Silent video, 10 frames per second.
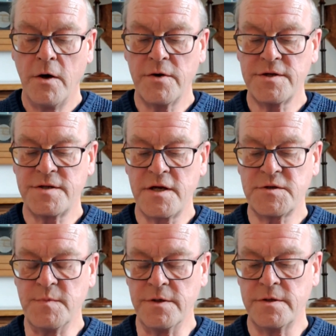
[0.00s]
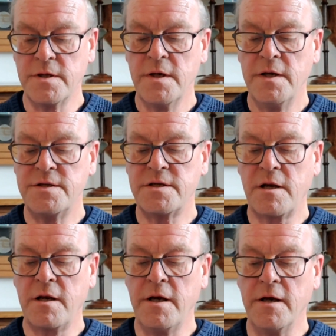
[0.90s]
On assessment, it's
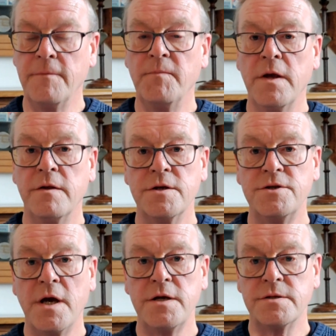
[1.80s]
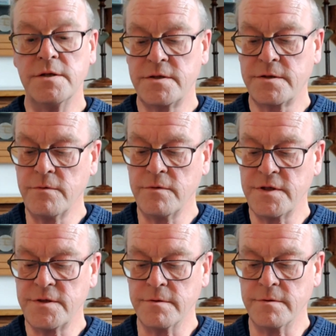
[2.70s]
clear that Jason is thought
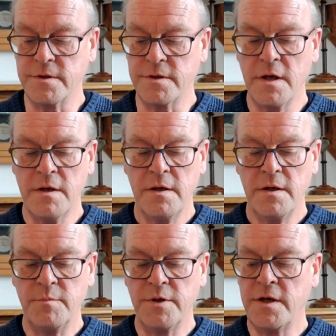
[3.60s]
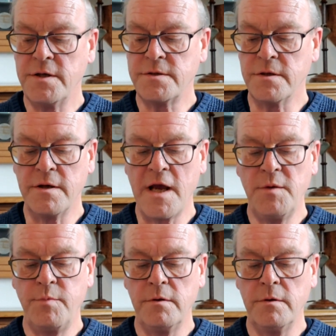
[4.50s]
disordered, but is
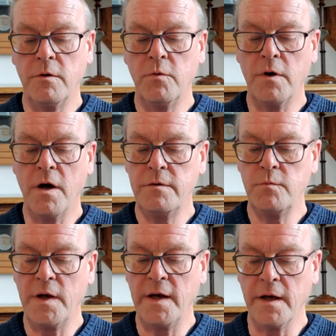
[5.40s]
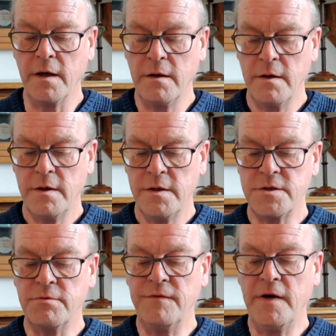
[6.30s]
unable or unwilling
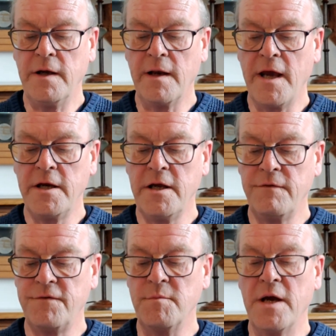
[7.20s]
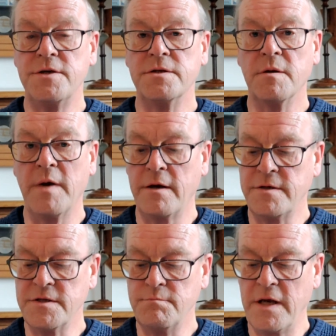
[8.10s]
to reveal any information about
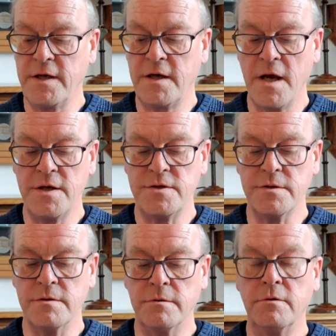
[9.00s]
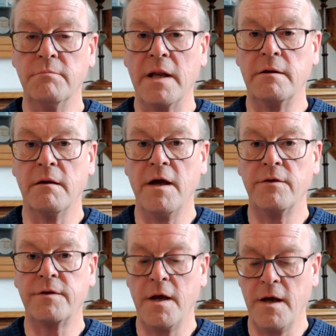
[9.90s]
his medication or mental
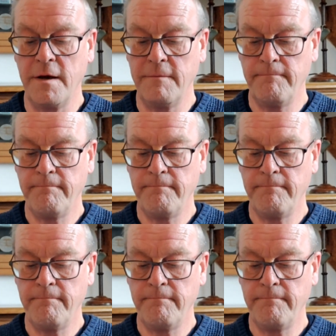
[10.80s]
health care.